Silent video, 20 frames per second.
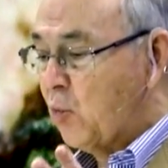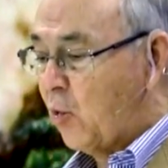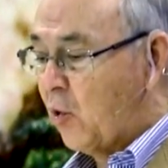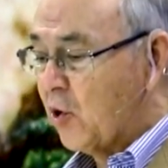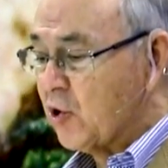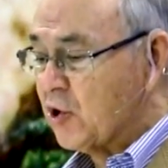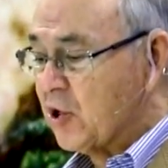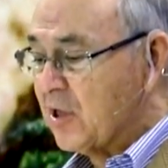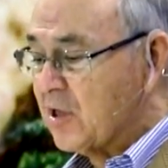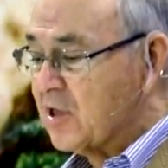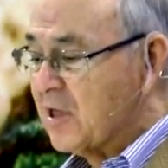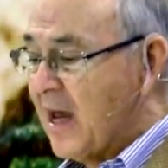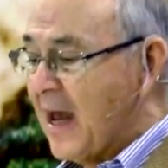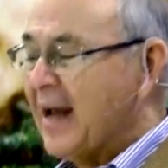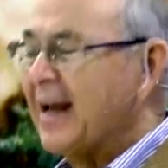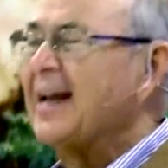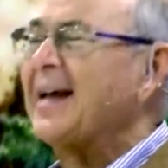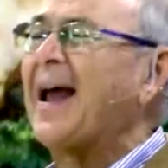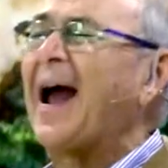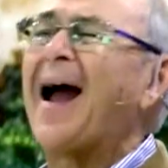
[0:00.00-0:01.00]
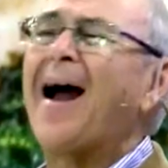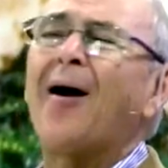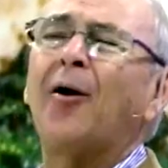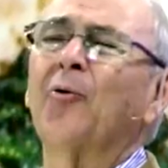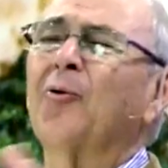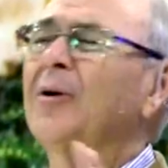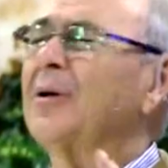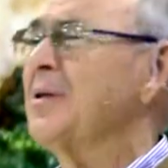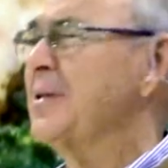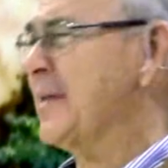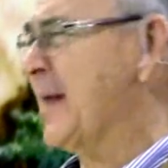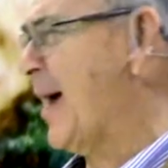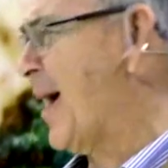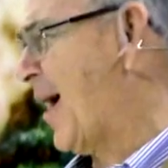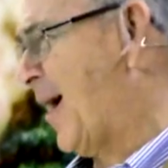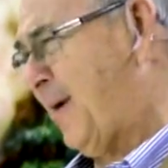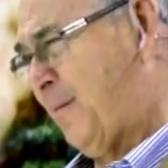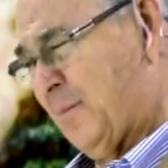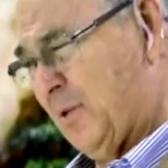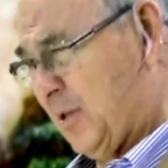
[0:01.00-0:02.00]
washings countless
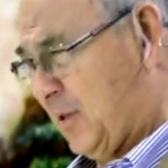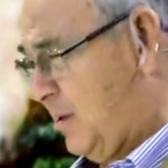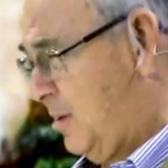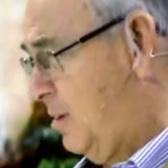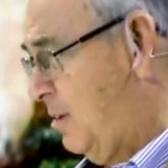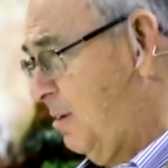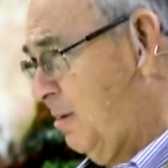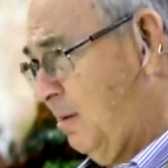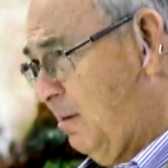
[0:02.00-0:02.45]
times